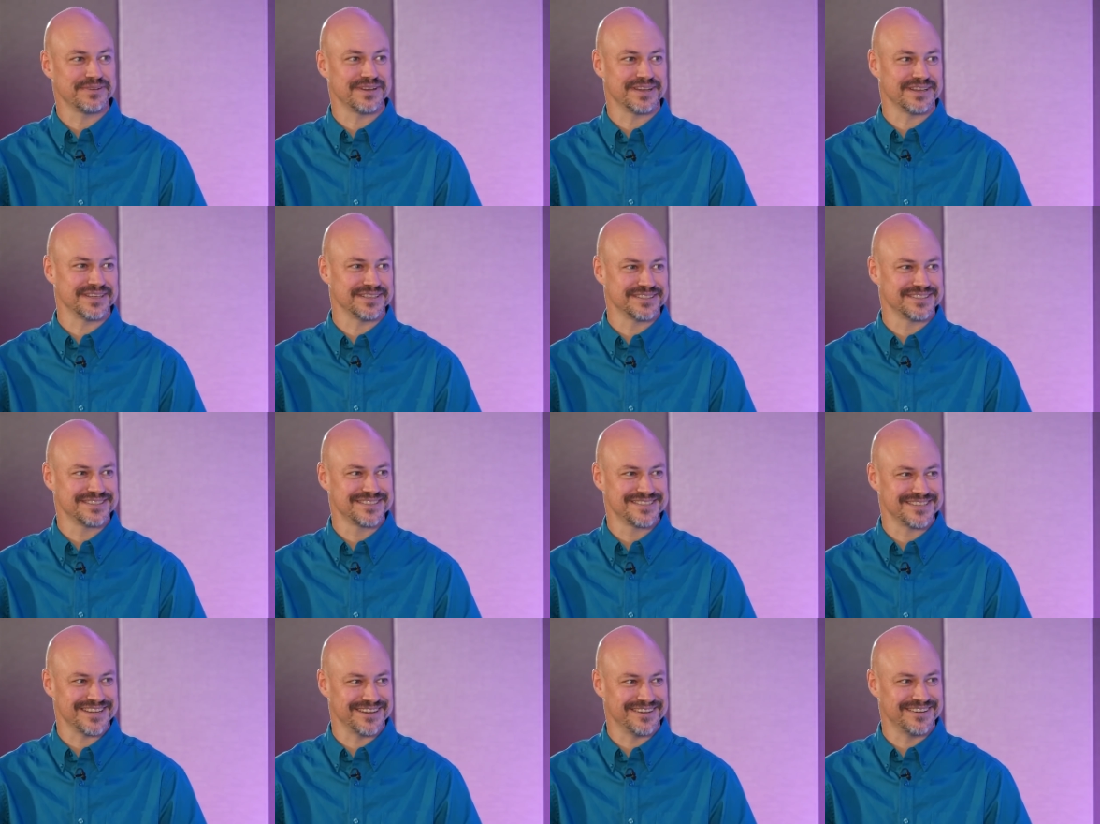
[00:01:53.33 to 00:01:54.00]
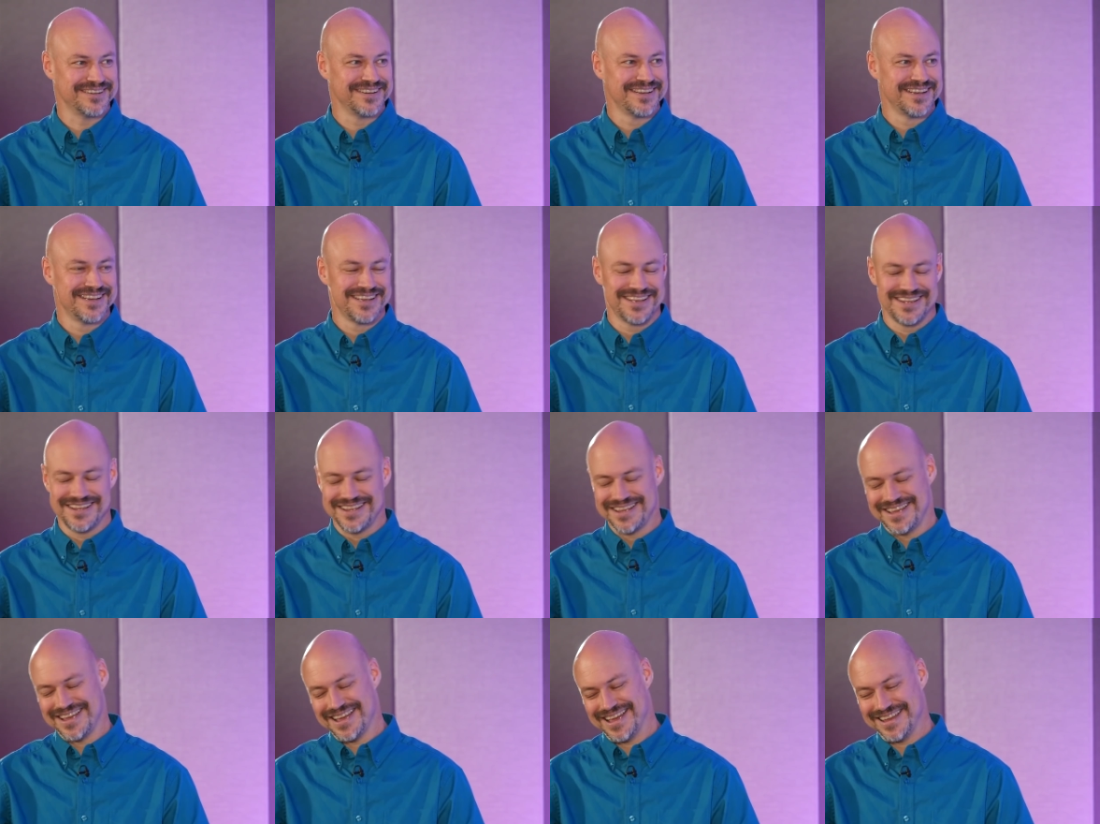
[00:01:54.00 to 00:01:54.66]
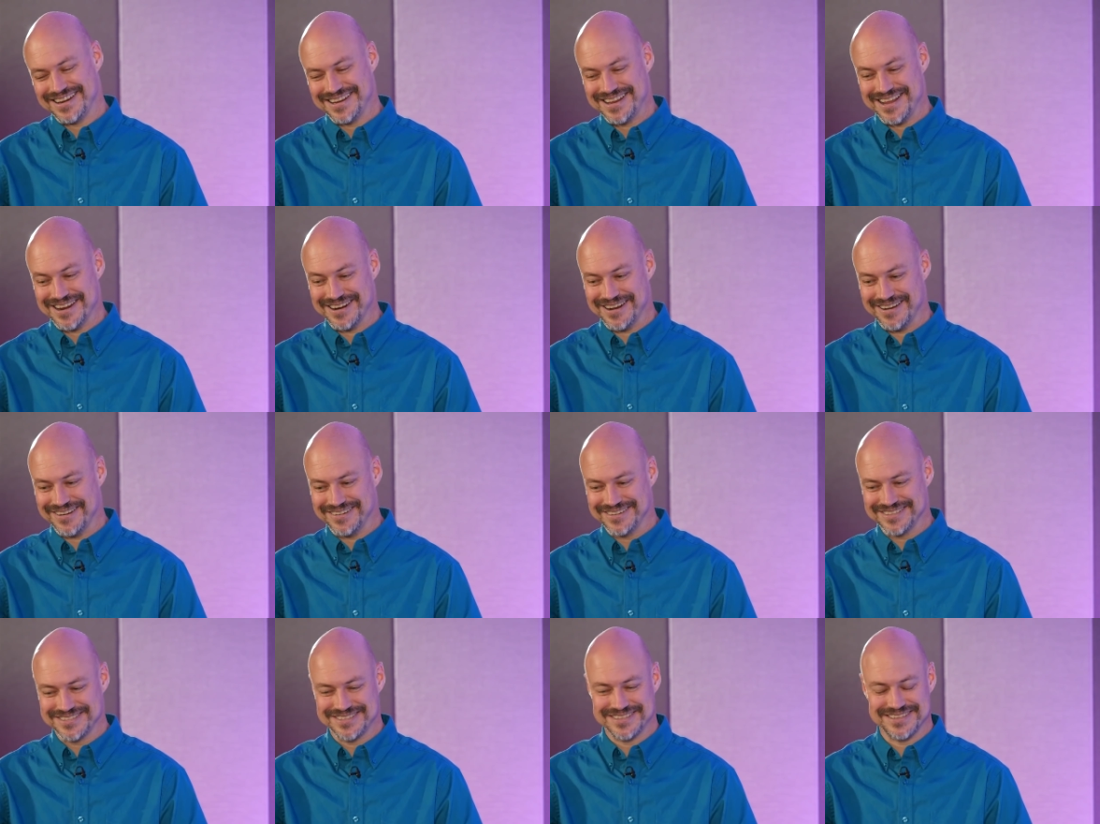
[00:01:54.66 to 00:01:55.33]
And so, and you
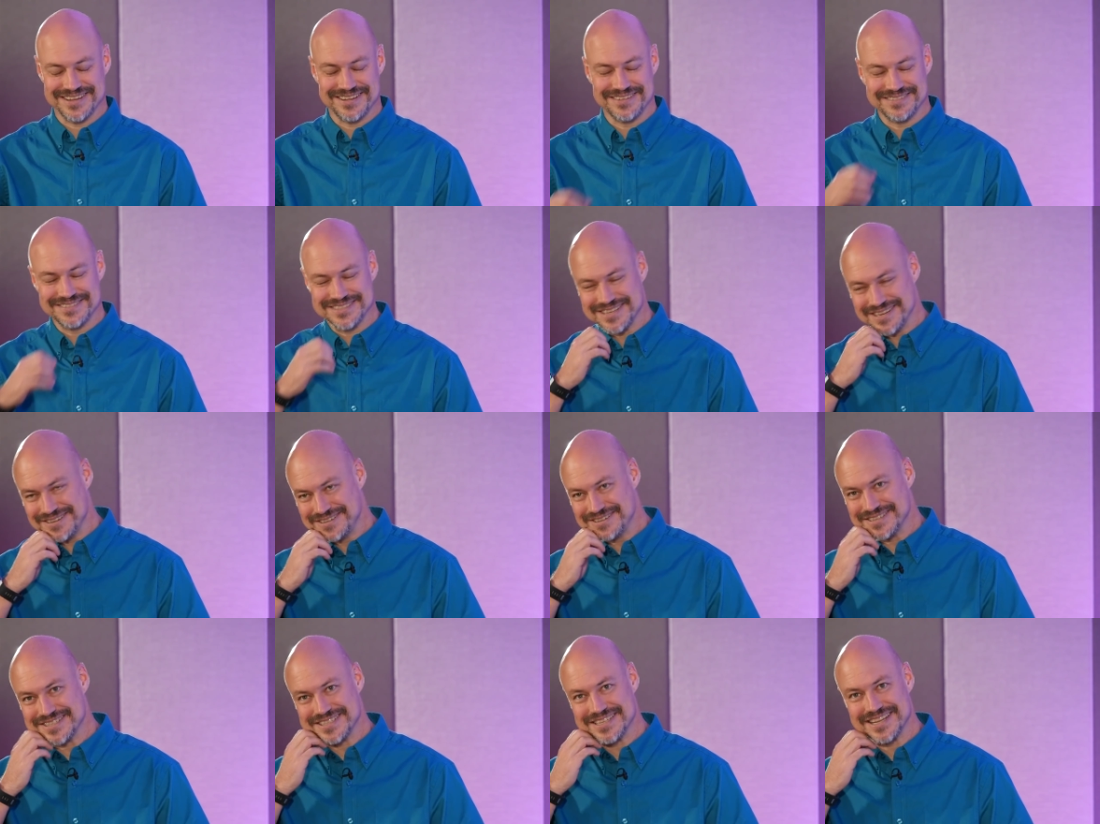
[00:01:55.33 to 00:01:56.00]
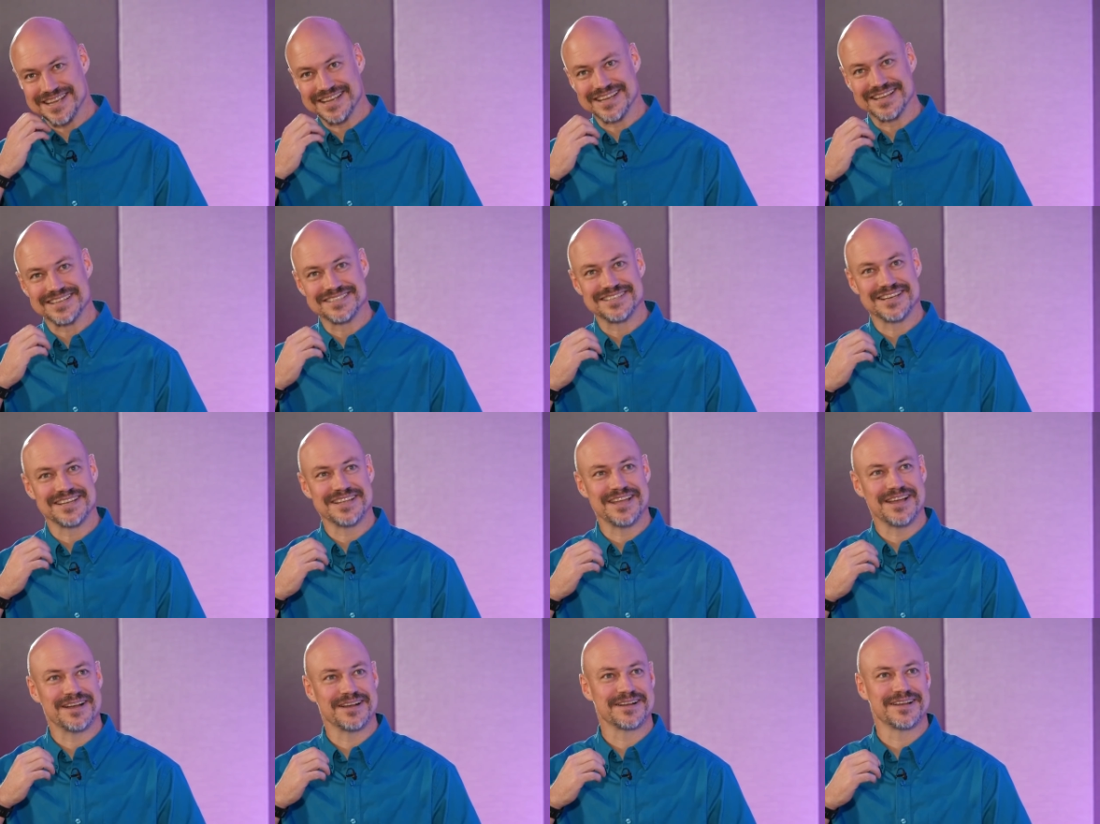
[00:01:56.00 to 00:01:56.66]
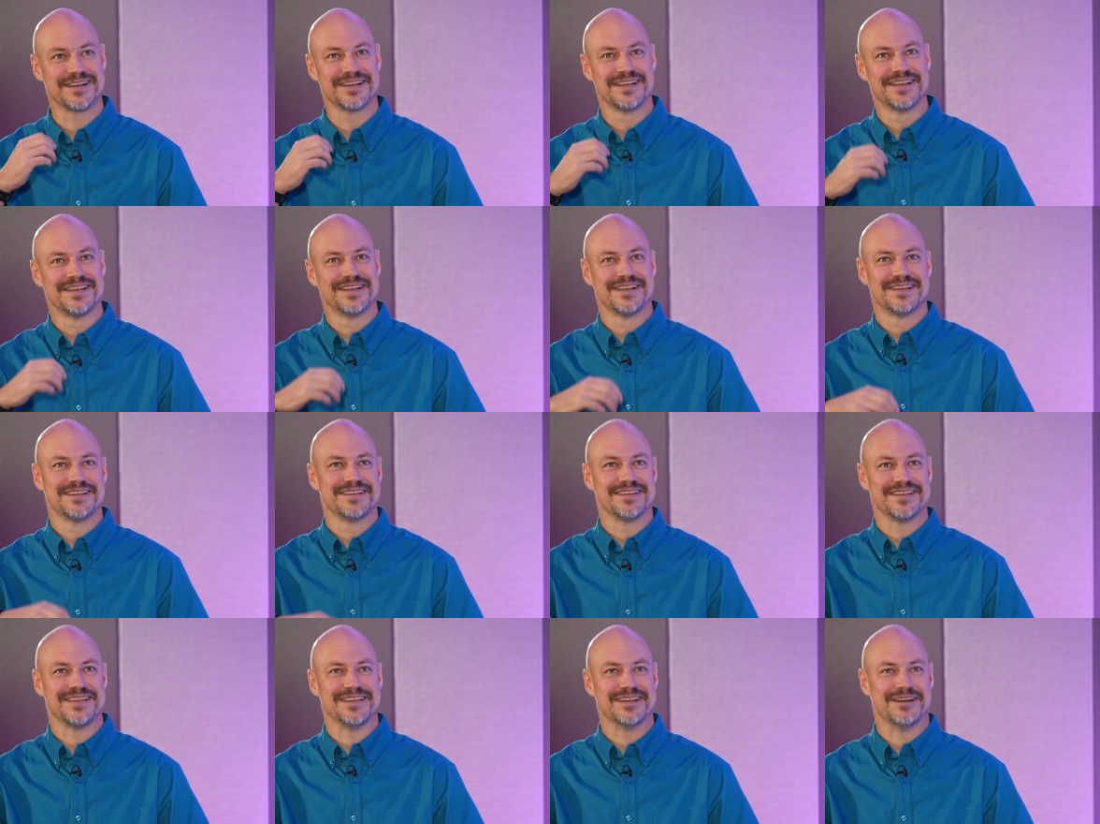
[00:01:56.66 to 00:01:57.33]
know, it was interesting as a young,
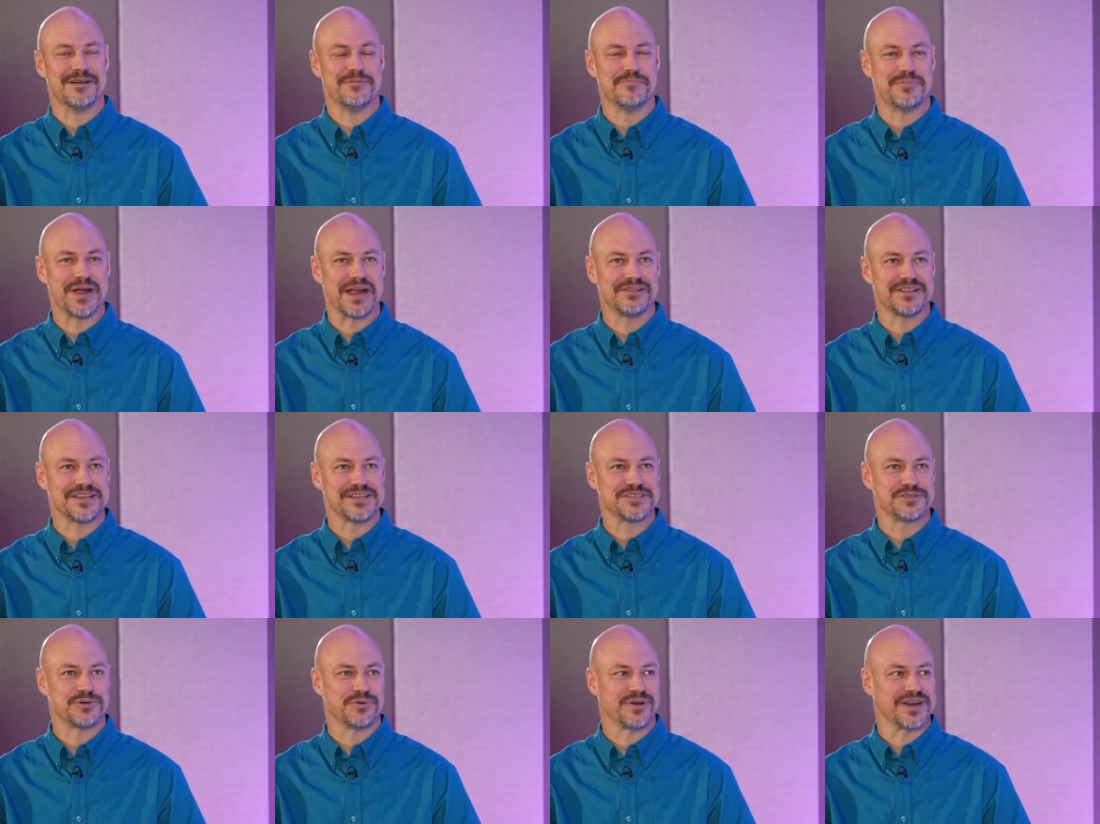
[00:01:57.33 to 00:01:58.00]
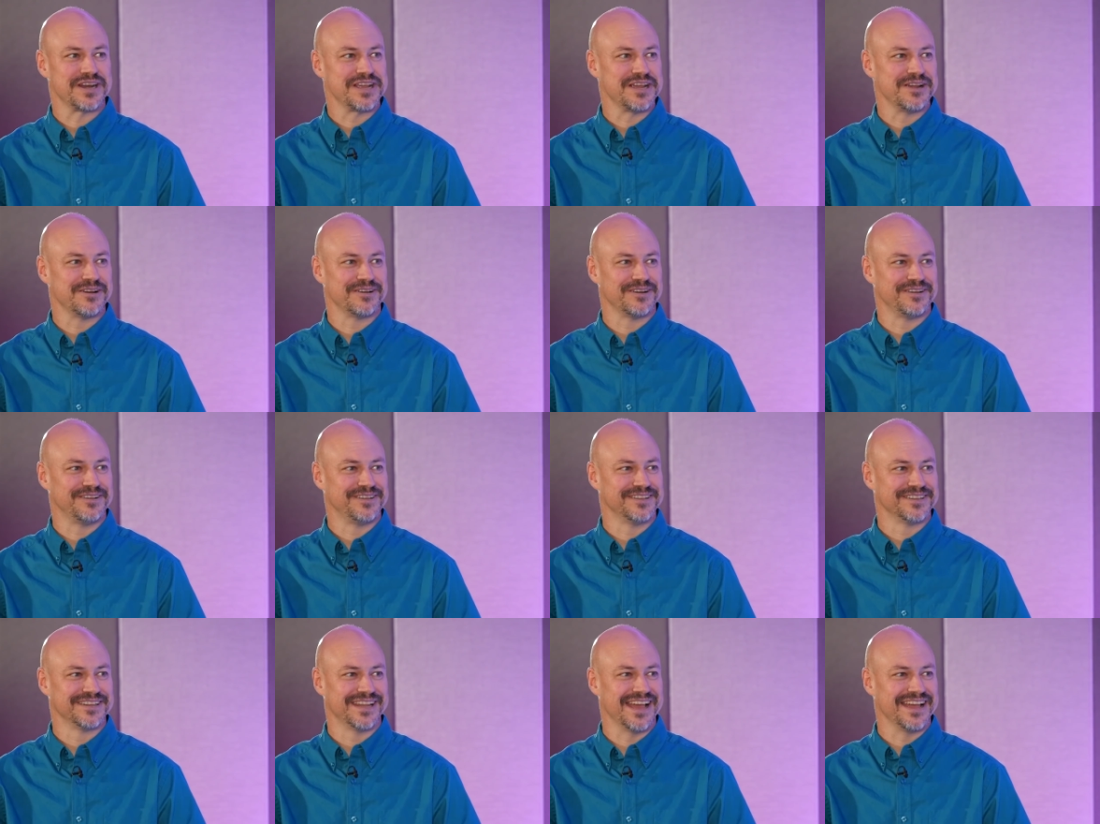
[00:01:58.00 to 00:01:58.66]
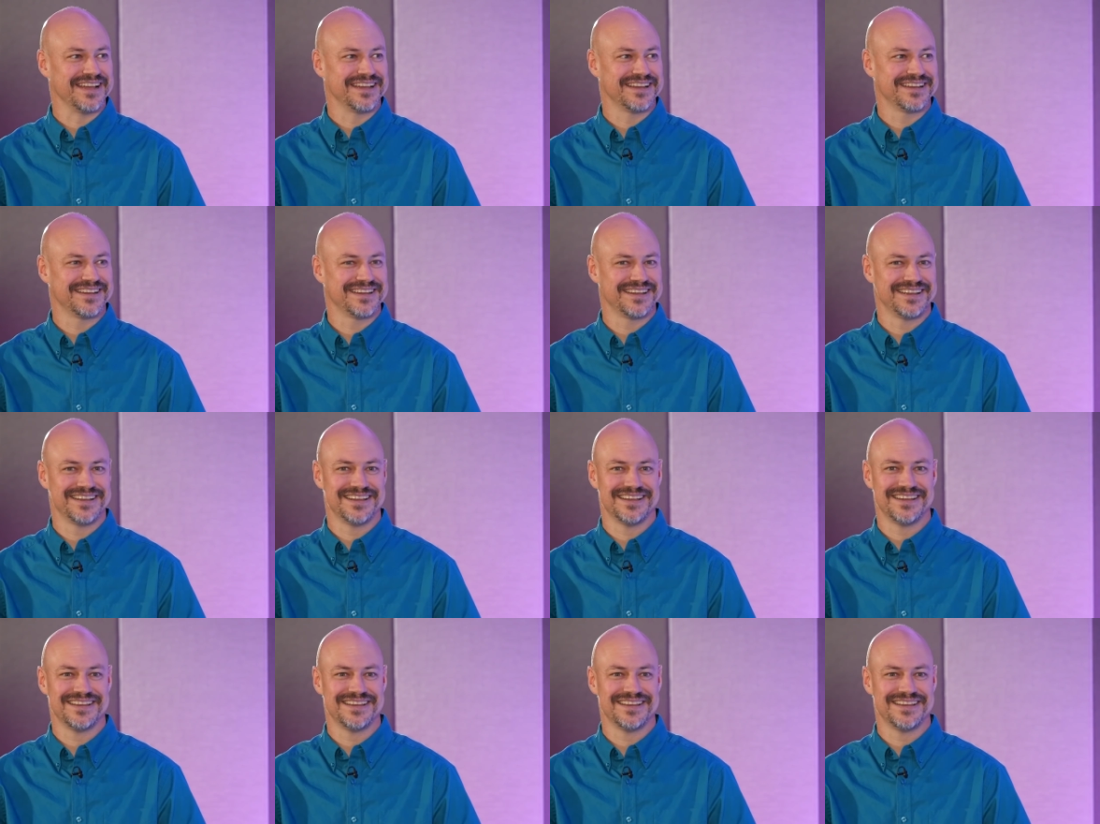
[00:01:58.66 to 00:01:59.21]
you know, barely 20-year-old, like,